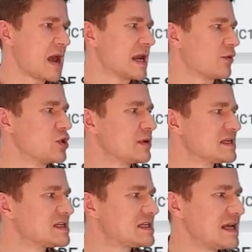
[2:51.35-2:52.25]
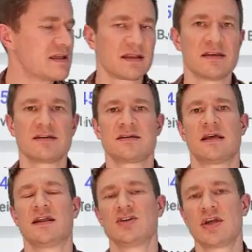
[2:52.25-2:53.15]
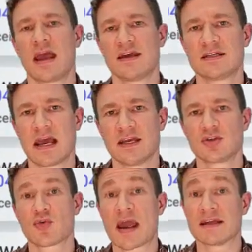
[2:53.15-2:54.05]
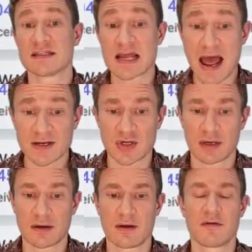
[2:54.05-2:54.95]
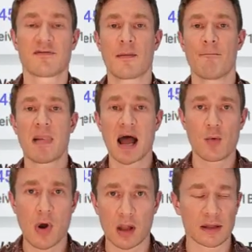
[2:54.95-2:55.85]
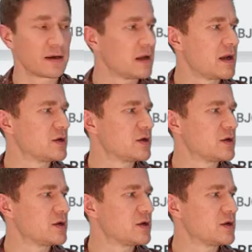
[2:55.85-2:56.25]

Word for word: Now you can see that this initiates a transaction from my wallet